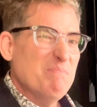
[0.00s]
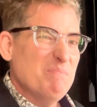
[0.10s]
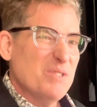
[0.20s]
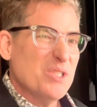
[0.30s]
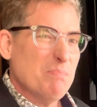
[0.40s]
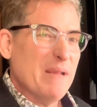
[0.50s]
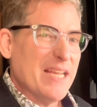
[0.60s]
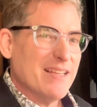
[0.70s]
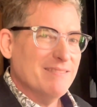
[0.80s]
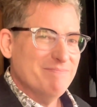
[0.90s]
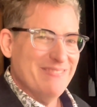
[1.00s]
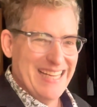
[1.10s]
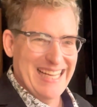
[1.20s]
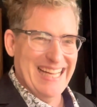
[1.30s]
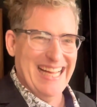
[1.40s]
Speak.
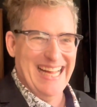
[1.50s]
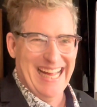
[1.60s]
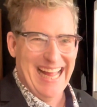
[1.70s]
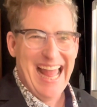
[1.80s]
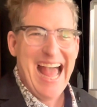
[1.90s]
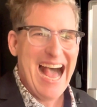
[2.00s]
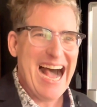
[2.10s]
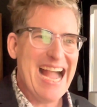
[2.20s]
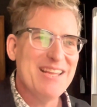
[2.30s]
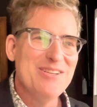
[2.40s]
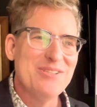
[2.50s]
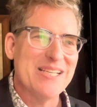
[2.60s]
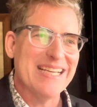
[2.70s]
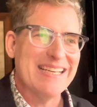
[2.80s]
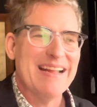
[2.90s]
I used
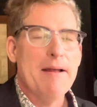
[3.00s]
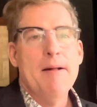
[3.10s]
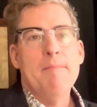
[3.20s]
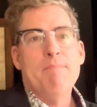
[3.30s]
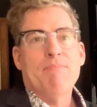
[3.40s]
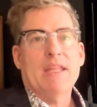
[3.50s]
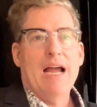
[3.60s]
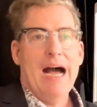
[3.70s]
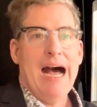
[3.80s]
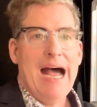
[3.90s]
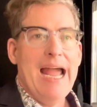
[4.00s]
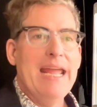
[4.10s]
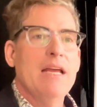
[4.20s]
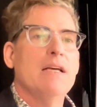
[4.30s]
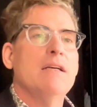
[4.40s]
it.
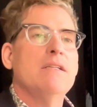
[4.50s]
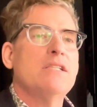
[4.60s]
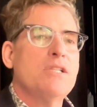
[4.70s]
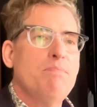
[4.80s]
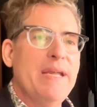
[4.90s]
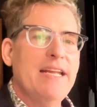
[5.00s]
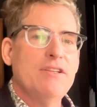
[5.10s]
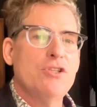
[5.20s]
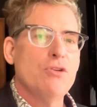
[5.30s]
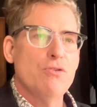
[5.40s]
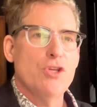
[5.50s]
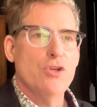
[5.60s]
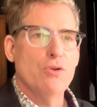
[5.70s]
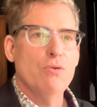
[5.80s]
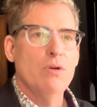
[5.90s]
I speak to
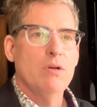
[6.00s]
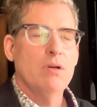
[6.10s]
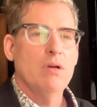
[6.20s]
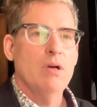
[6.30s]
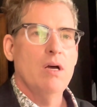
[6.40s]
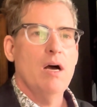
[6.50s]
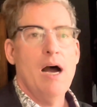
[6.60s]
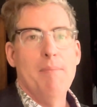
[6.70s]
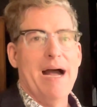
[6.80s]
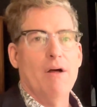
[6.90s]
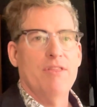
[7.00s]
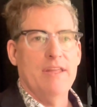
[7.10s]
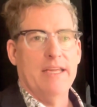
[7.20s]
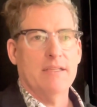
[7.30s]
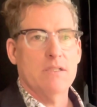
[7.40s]
you about
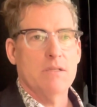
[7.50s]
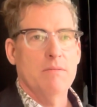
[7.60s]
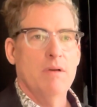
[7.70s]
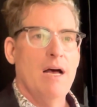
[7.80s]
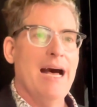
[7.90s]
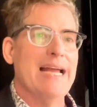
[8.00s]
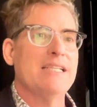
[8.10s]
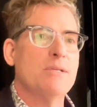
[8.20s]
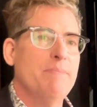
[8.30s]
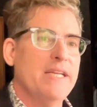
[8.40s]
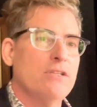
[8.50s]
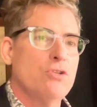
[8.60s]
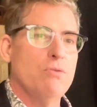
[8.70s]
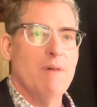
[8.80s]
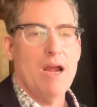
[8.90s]
things. I speak
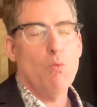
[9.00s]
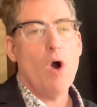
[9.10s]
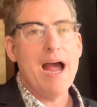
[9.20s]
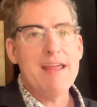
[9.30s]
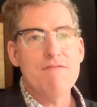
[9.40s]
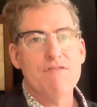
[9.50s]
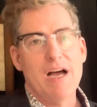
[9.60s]
to my wife.